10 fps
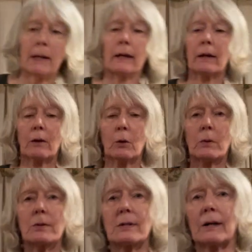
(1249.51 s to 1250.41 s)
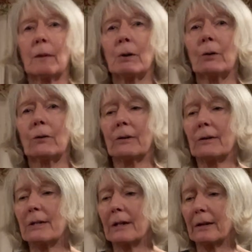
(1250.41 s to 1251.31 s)
here who wants to come along
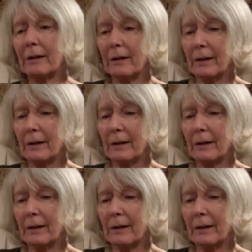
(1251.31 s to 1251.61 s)
and